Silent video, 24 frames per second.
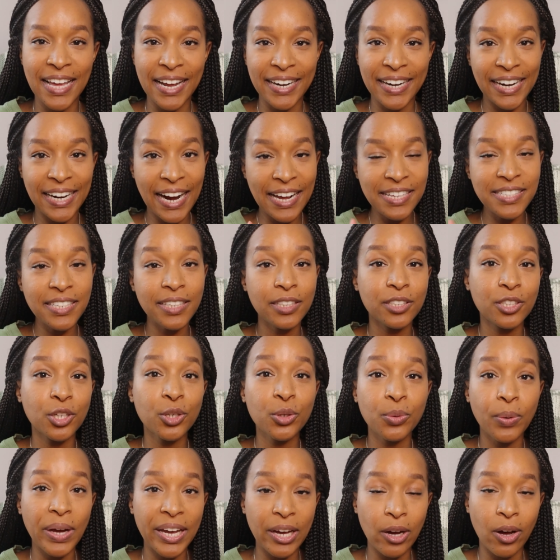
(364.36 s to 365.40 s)
that it has a
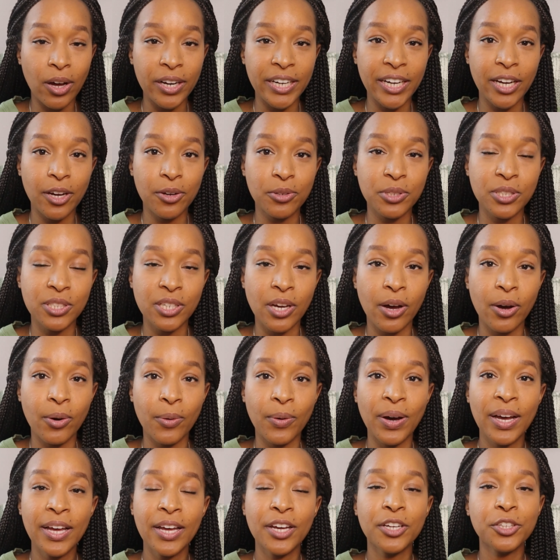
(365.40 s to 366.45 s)
two-way audio,
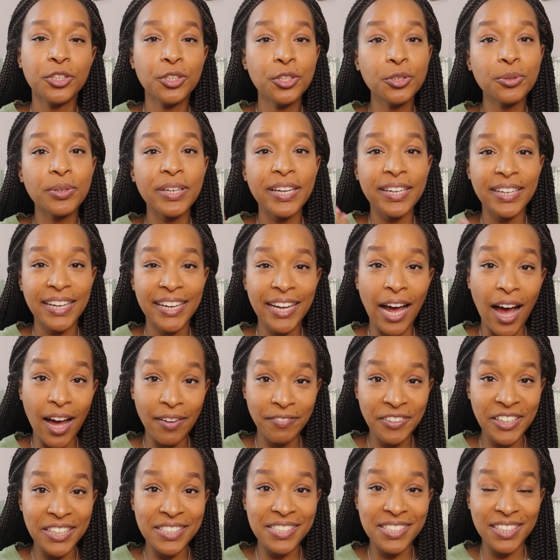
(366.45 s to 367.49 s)
so you can
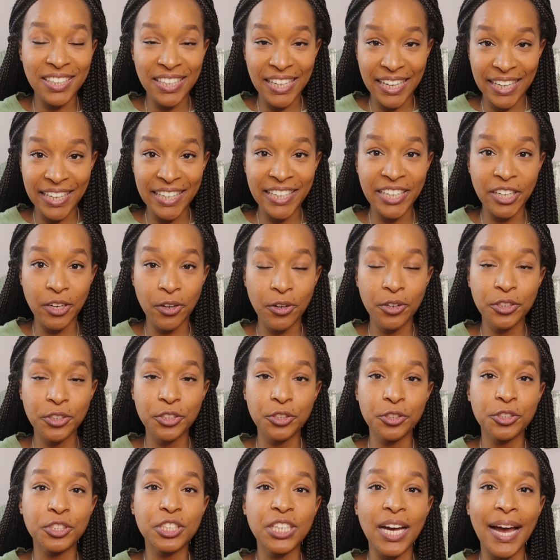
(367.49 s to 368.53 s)
obviously hear
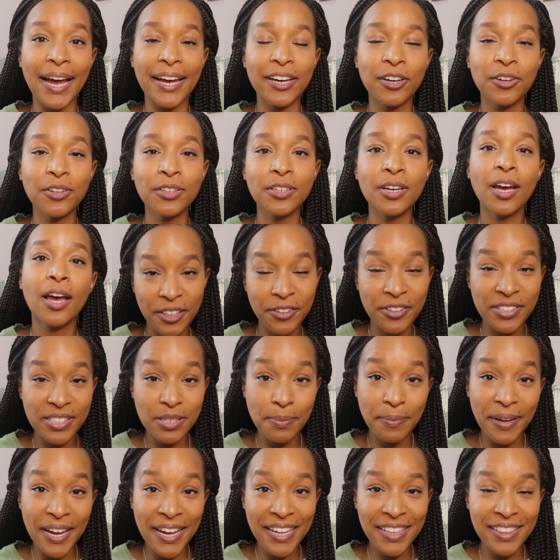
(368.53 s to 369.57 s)
your child, but there is
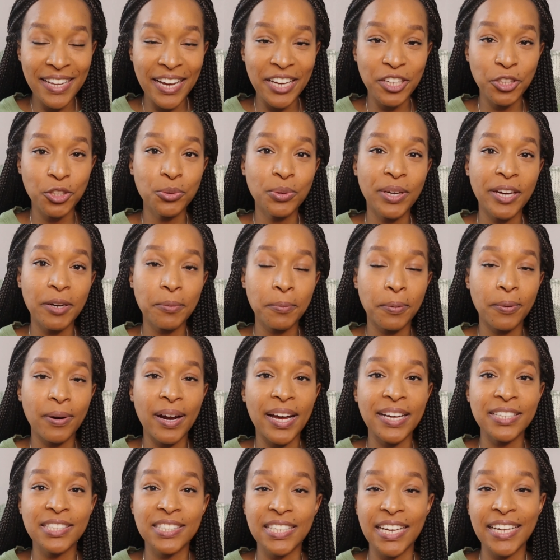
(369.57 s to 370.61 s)
a button that you can
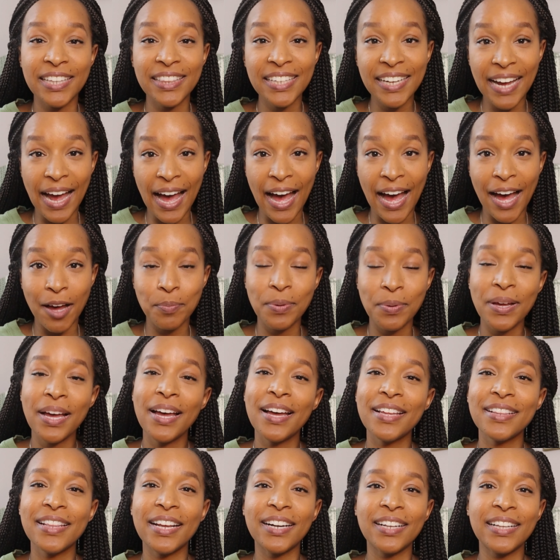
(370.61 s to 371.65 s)
press in the app
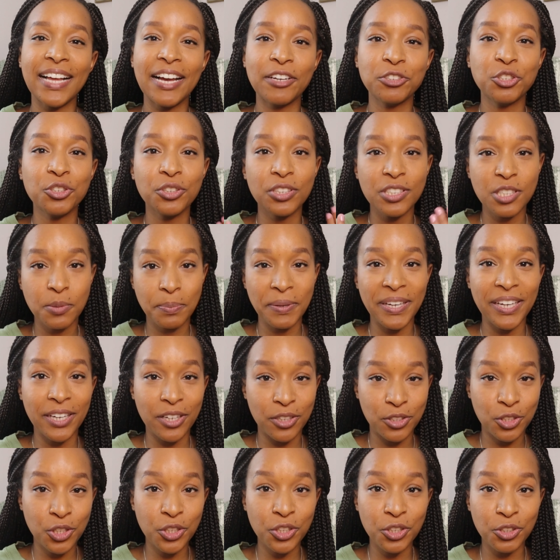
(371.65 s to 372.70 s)
that allows you to
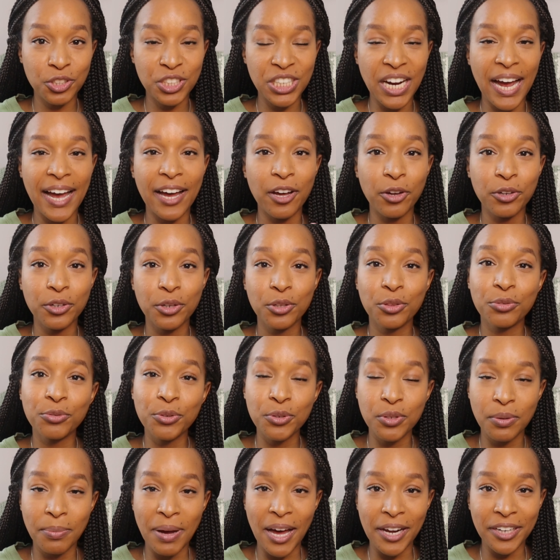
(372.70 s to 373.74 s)
speak to your child
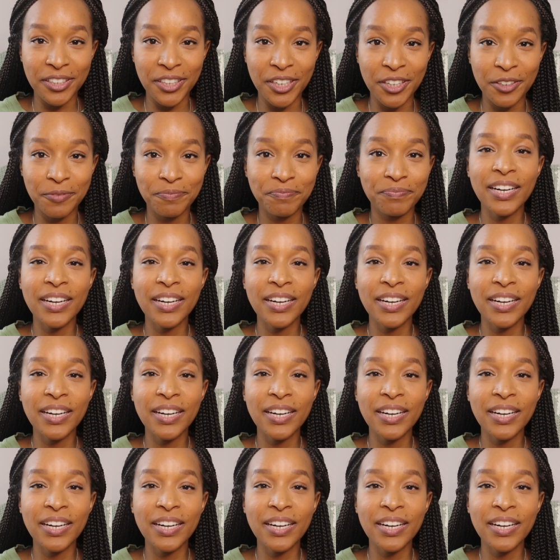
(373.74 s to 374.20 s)
through the monitor.